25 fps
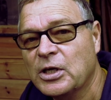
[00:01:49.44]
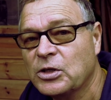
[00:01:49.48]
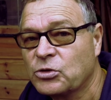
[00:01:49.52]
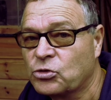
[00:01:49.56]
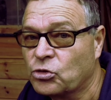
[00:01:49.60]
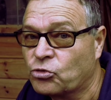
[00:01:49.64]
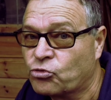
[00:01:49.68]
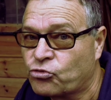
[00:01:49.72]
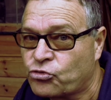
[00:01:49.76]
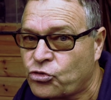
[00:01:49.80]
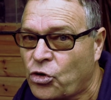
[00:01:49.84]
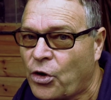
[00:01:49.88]
to
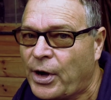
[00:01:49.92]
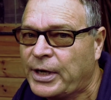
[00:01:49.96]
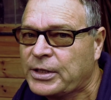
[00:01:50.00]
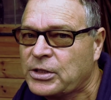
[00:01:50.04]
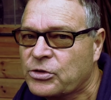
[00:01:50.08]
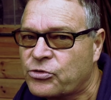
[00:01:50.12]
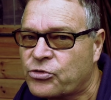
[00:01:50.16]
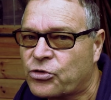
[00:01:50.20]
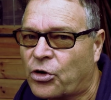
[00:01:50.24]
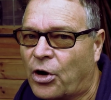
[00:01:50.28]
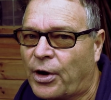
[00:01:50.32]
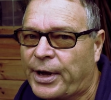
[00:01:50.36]
try to
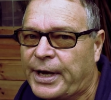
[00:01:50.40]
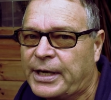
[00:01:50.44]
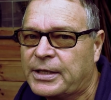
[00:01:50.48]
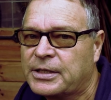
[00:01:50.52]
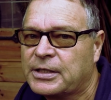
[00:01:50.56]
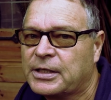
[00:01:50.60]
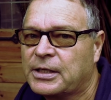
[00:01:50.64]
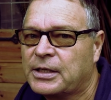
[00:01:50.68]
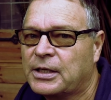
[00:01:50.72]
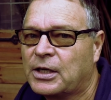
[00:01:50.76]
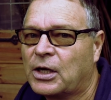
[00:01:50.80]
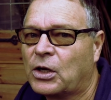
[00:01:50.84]
dry it
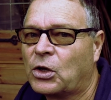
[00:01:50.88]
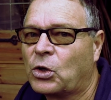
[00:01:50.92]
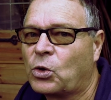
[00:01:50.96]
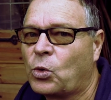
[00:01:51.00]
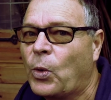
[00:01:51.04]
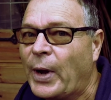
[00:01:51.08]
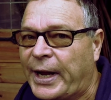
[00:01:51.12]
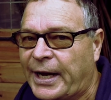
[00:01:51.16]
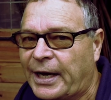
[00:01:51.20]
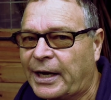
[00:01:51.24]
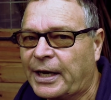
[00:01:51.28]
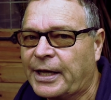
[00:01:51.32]

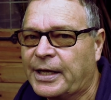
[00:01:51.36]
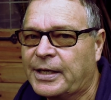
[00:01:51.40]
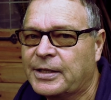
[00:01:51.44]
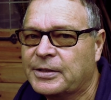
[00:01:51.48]
quickly.